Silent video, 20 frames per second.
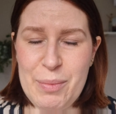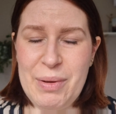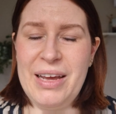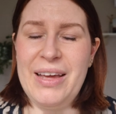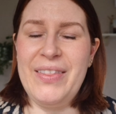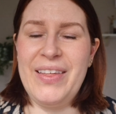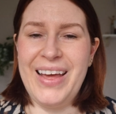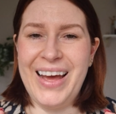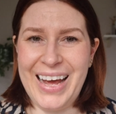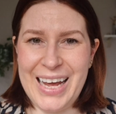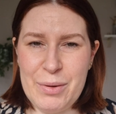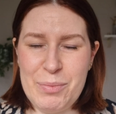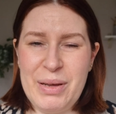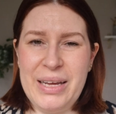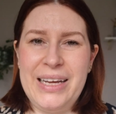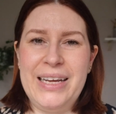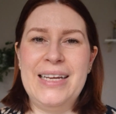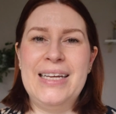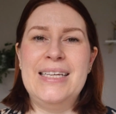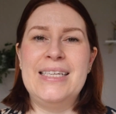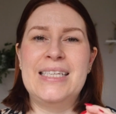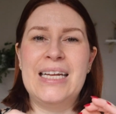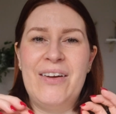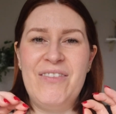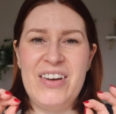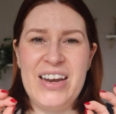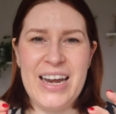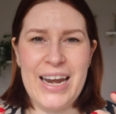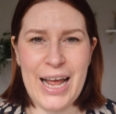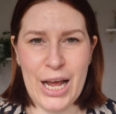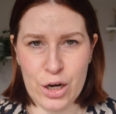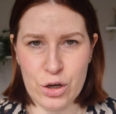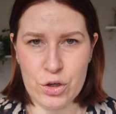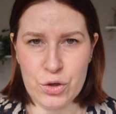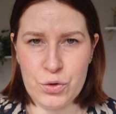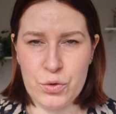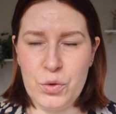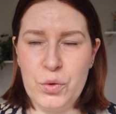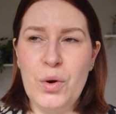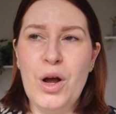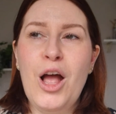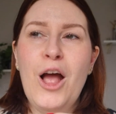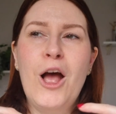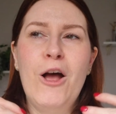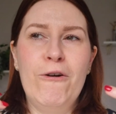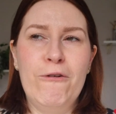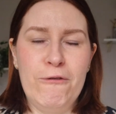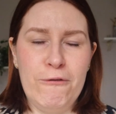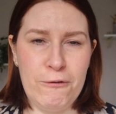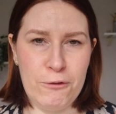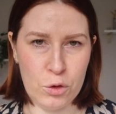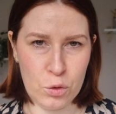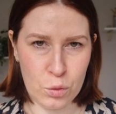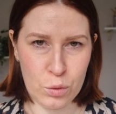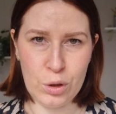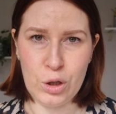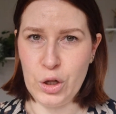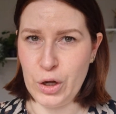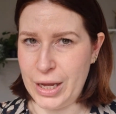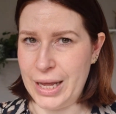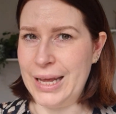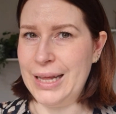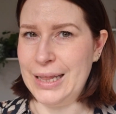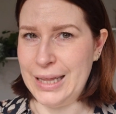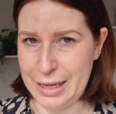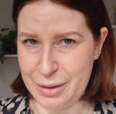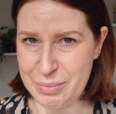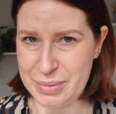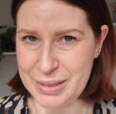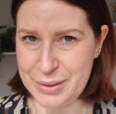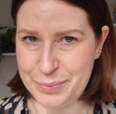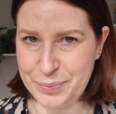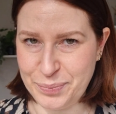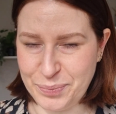here. The aim here is to have natural, full-looking lips.